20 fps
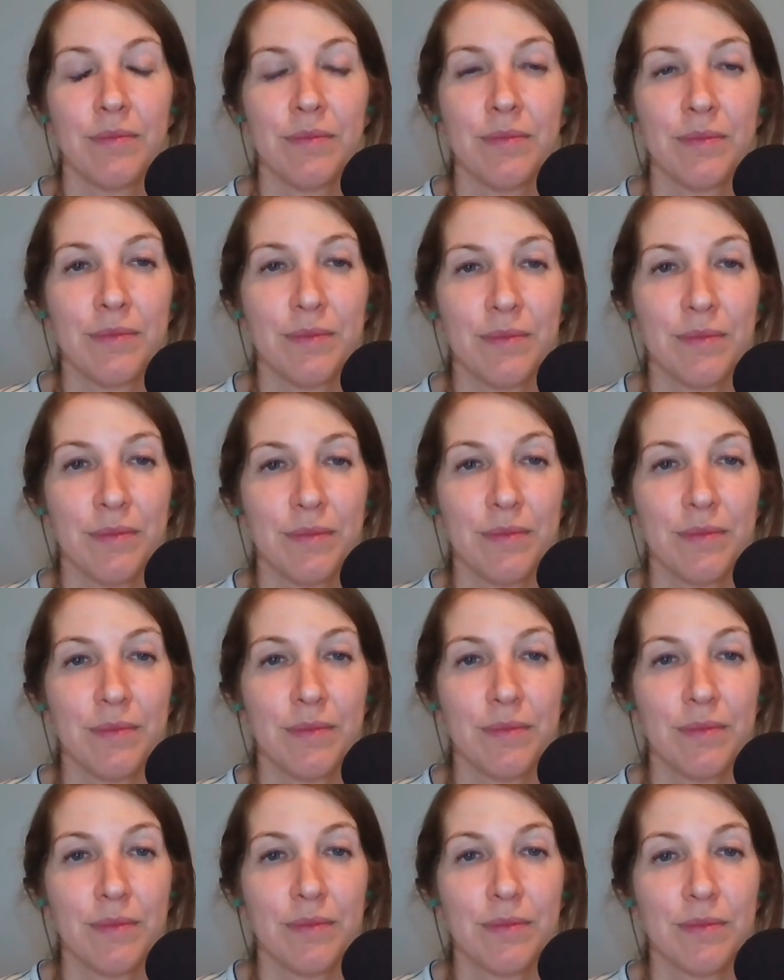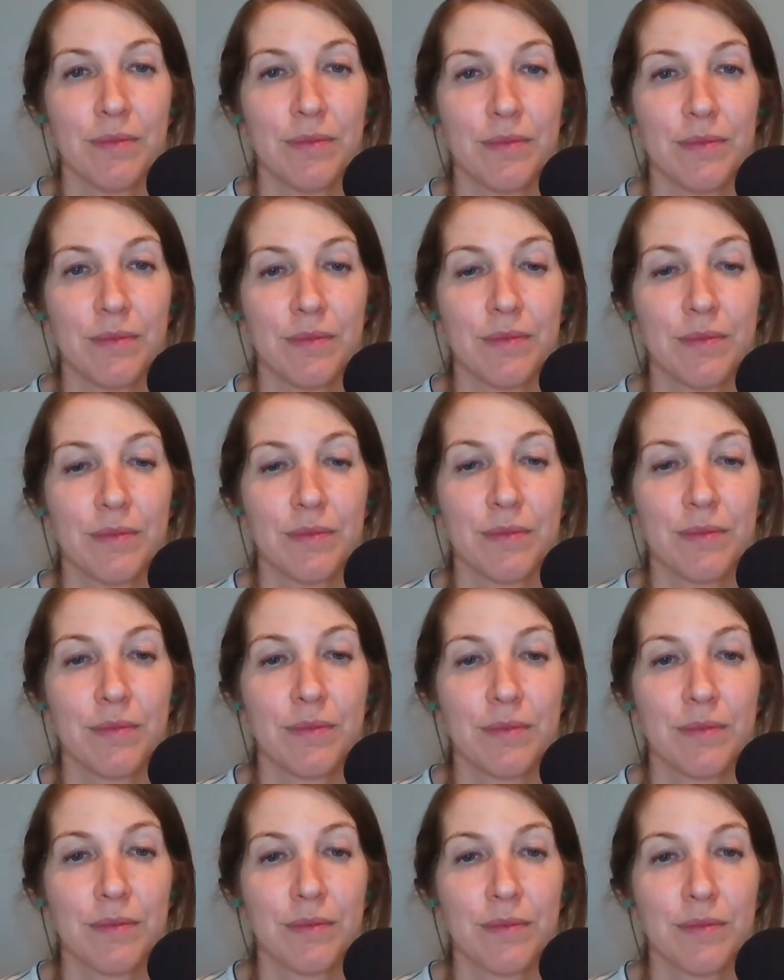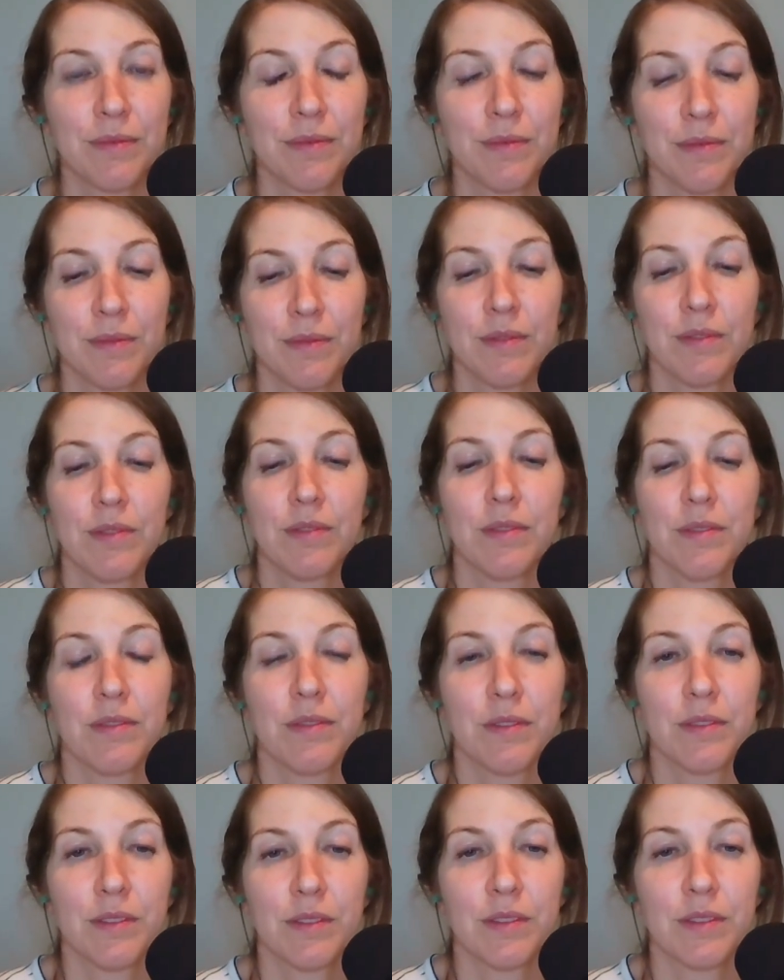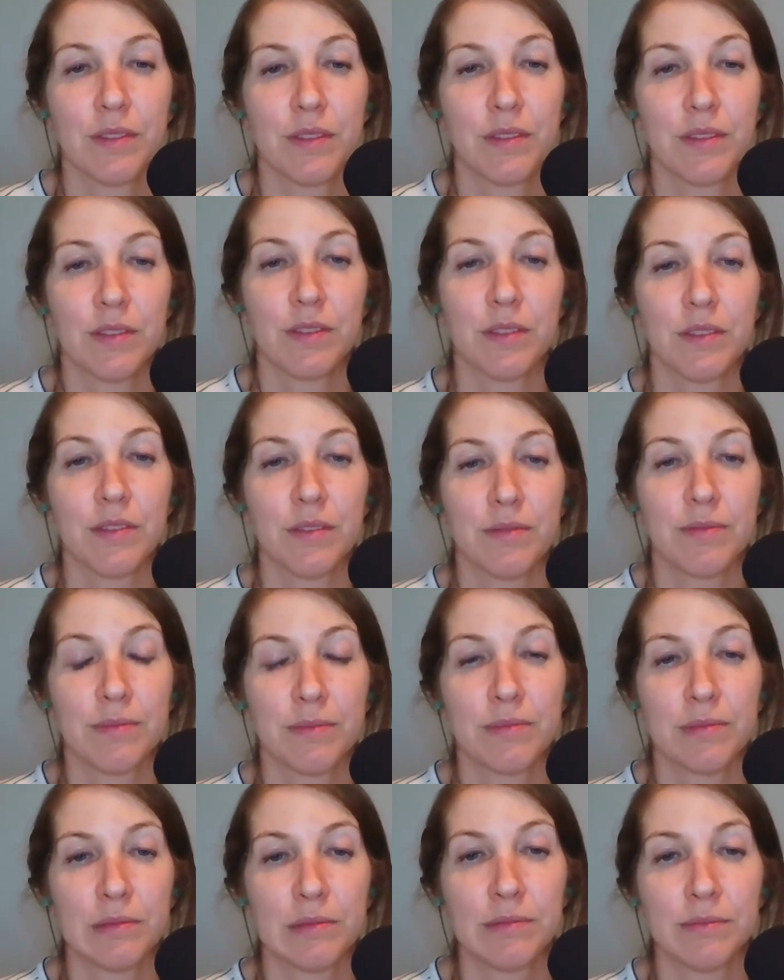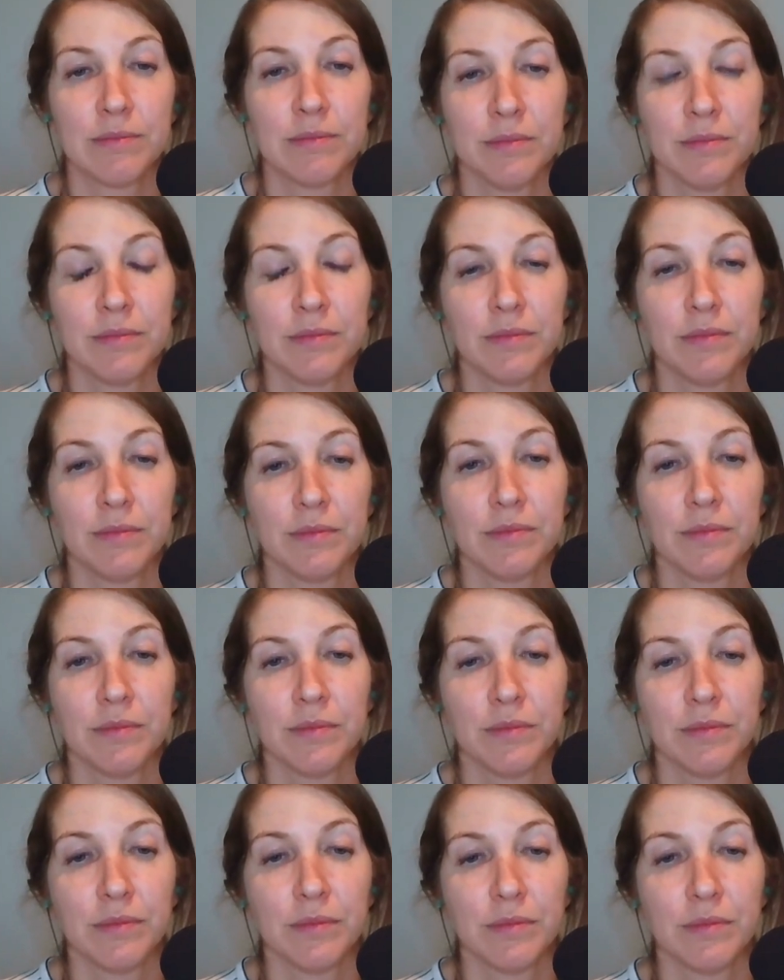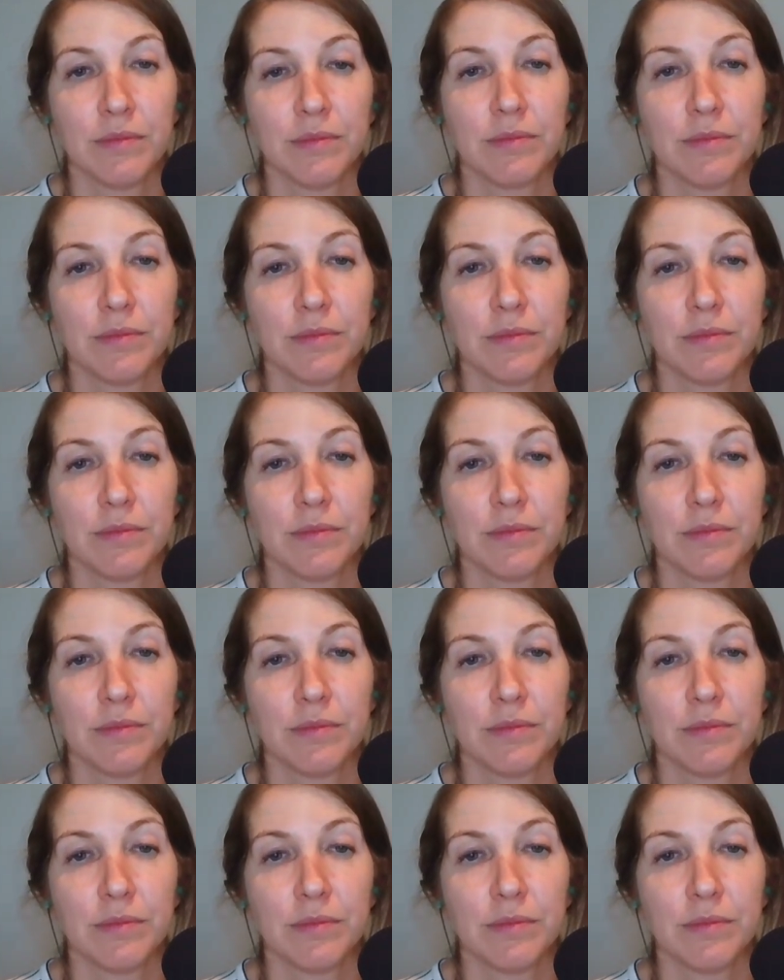This person isn't speaking.